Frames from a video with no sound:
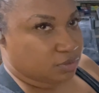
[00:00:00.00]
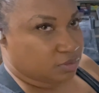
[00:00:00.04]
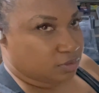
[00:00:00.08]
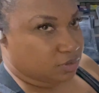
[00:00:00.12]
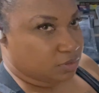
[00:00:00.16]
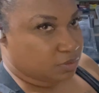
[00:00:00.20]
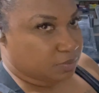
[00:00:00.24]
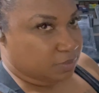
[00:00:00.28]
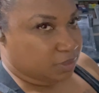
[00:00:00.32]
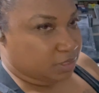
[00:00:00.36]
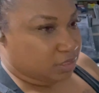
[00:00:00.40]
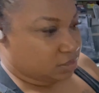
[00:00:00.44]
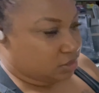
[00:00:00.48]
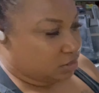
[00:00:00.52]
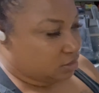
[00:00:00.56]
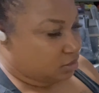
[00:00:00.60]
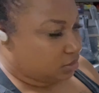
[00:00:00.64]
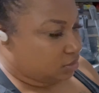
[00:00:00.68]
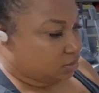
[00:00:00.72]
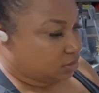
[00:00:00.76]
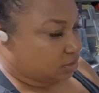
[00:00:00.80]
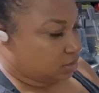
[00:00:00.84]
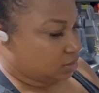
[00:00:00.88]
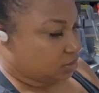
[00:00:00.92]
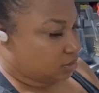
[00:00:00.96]
too much
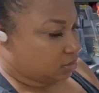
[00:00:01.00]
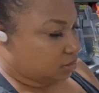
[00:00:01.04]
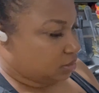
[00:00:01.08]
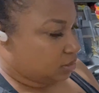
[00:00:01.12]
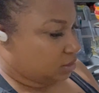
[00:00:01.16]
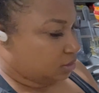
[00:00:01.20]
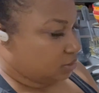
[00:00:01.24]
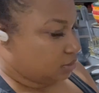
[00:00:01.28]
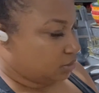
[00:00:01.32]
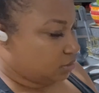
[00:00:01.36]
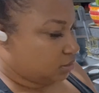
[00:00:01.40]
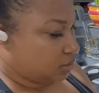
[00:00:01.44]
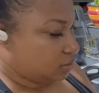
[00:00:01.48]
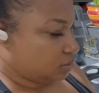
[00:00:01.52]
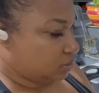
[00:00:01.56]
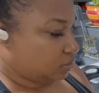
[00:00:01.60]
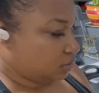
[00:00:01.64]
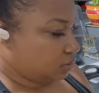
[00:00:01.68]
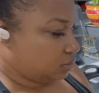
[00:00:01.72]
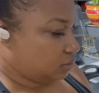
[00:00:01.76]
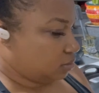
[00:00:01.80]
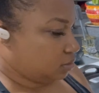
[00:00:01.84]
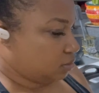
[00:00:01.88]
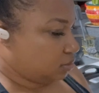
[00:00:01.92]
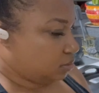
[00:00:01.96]
seasoning on
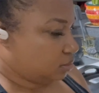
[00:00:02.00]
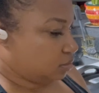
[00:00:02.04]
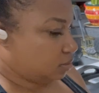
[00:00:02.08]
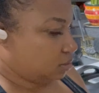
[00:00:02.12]
this